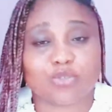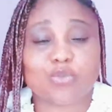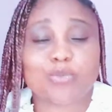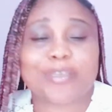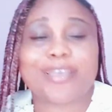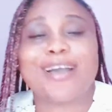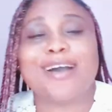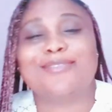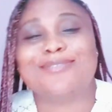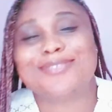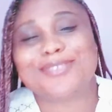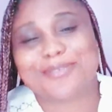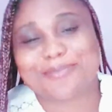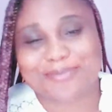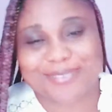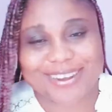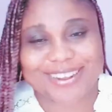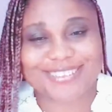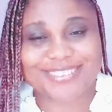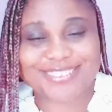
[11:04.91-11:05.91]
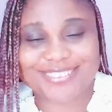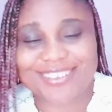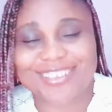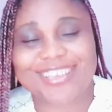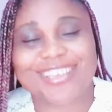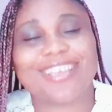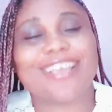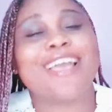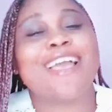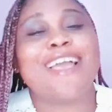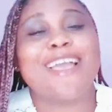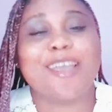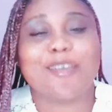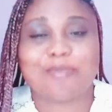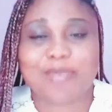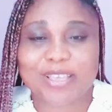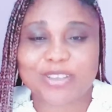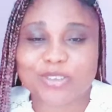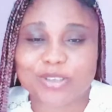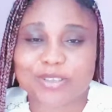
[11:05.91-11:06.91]
We have to breast, okay?
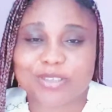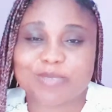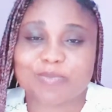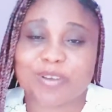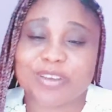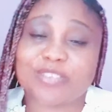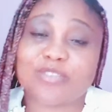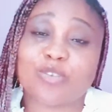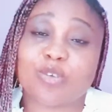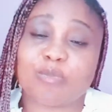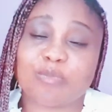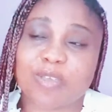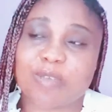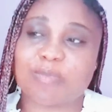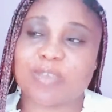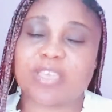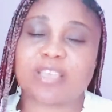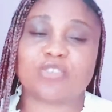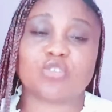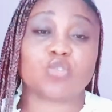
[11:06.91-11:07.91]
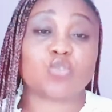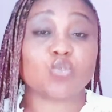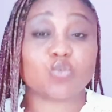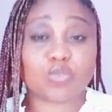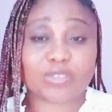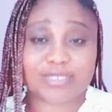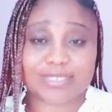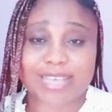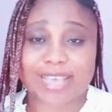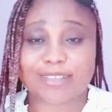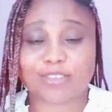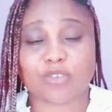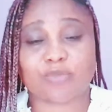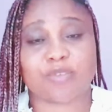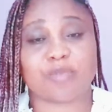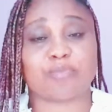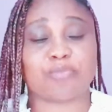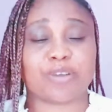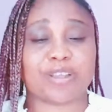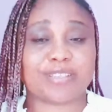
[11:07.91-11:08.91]
Make sure you breastfeed your baby the two sides of
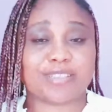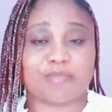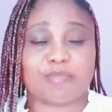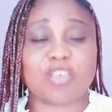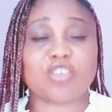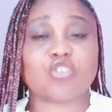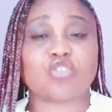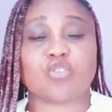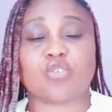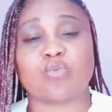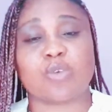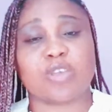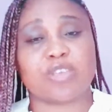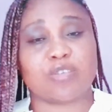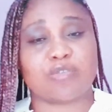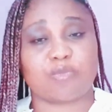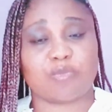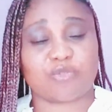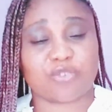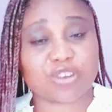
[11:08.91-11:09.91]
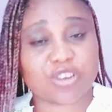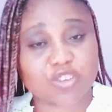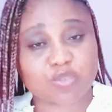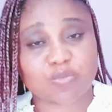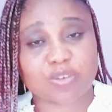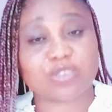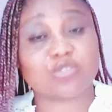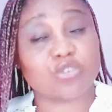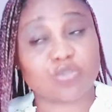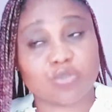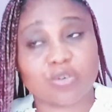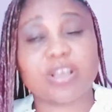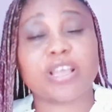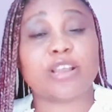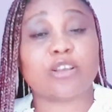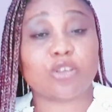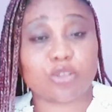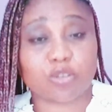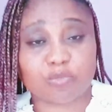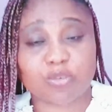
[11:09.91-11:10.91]
the breast. Make sure when you finish, a
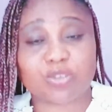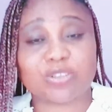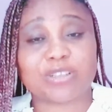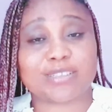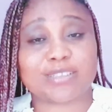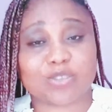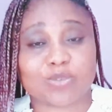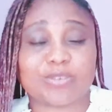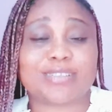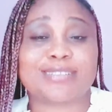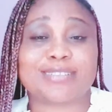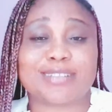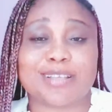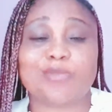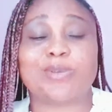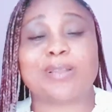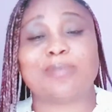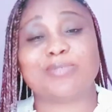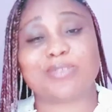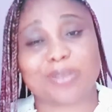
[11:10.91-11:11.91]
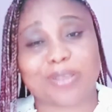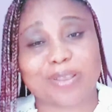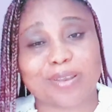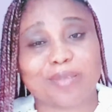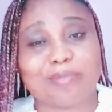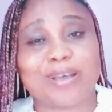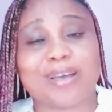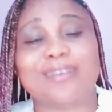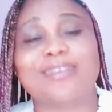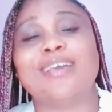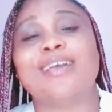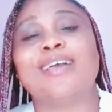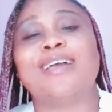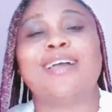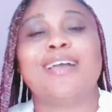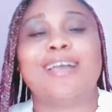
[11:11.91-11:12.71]
lot of mothers understand what I'm talking about.